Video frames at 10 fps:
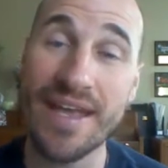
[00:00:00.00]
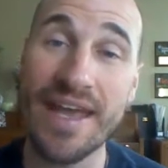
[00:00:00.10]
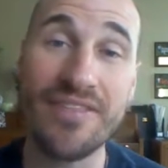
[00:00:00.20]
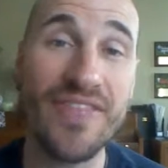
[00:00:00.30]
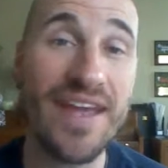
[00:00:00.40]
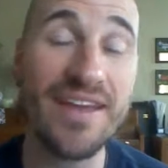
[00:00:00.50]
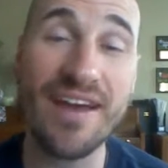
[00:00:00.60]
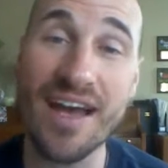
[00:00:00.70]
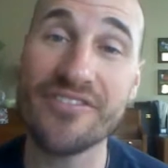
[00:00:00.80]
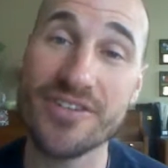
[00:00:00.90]
And thank
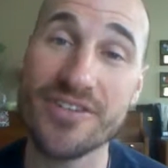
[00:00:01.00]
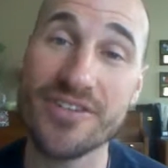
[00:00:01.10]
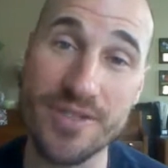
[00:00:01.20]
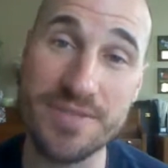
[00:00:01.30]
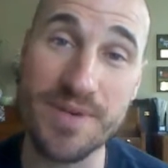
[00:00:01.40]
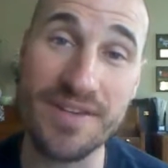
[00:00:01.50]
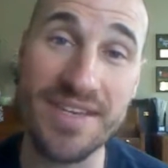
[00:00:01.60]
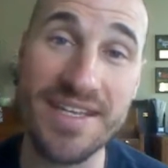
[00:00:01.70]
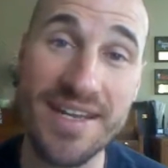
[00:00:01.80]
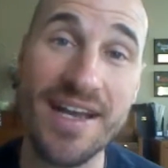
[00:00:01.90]
God for his Holy Spirit
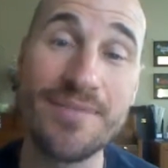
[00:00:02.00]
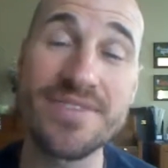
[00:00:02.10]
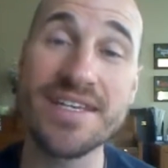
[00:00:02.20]
that he comes